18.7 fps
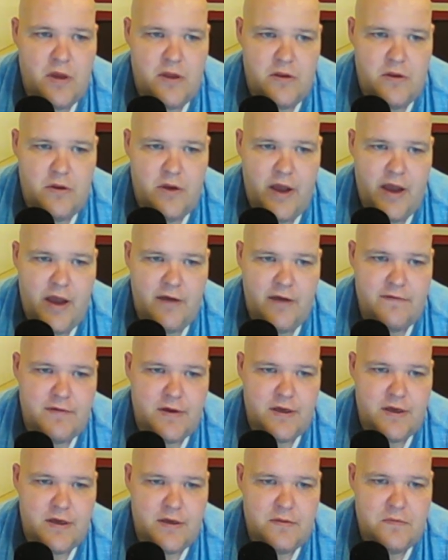You have
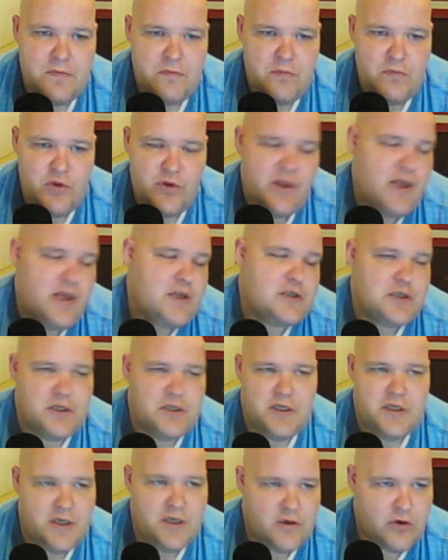a
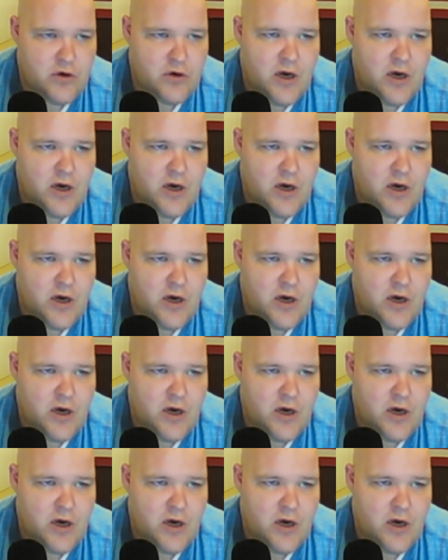mutation and